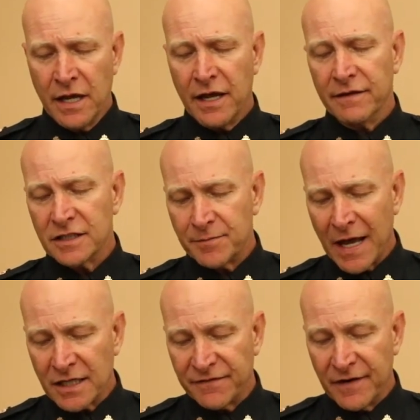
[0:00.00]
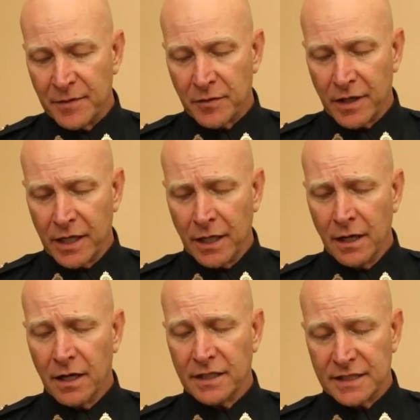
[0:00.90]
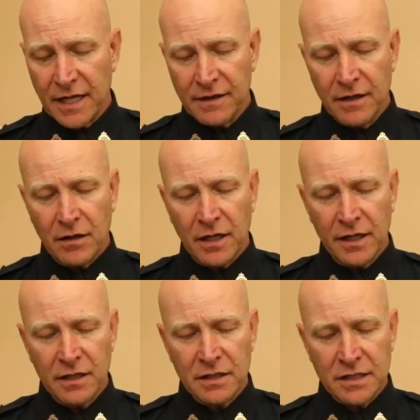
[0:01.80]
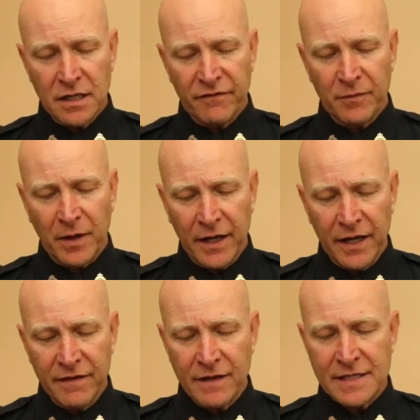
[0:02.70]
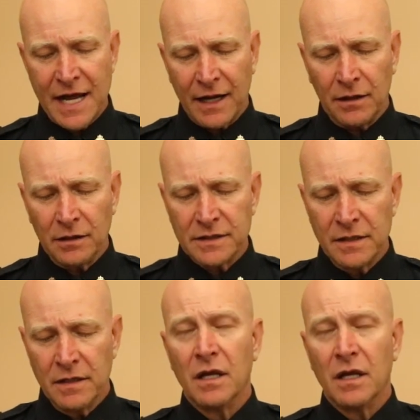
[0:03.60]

And this past February, I sat in the audience of a play that tackled